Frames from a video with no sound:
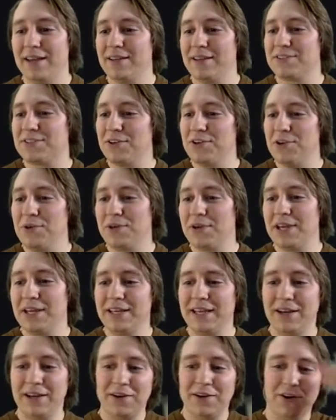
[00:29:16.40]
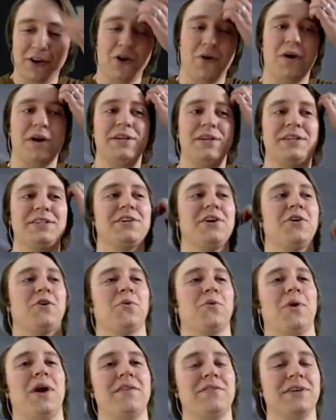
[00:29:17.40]
So you can go on Discord
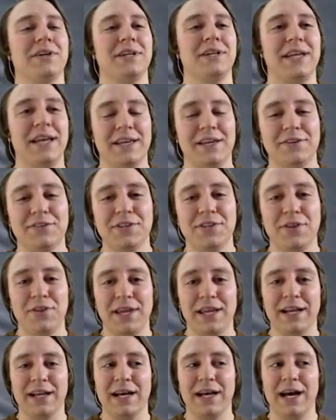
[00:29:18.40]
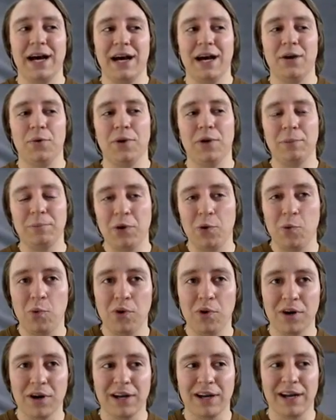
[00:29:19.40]
wherever. Yeah, here's the thing. When I'm at
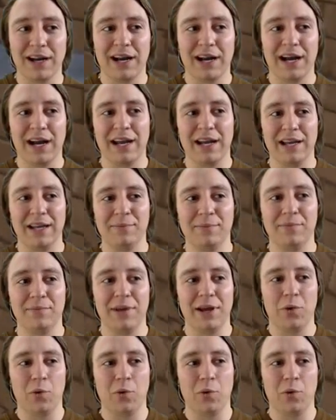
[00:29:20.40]
work, I'm